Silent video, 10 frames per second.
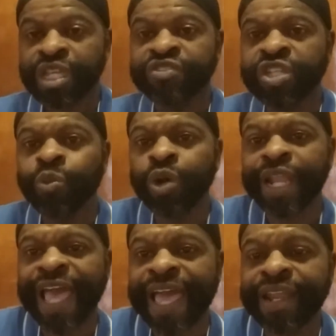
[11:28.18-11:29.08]
If
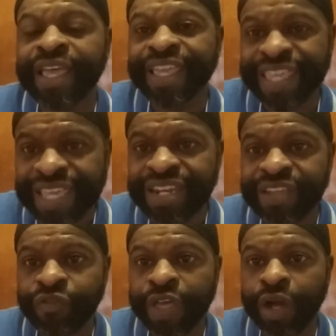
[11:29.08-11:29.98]
someone had
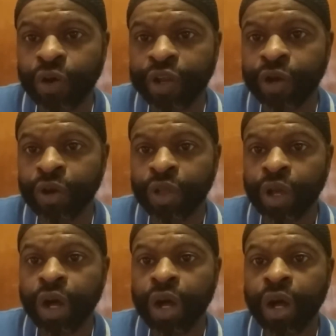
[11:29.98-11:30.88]
kidney failure
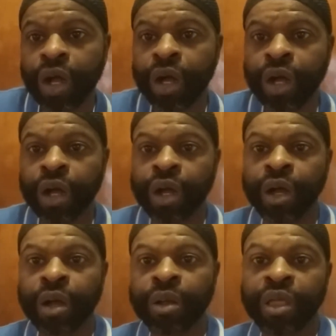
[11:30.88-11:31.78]
uh,
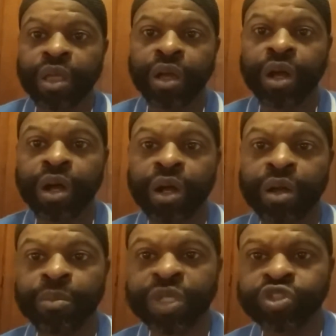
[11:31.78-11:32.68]
uh,
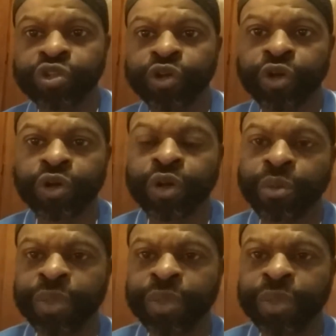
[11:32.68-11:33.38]
uh, Mr.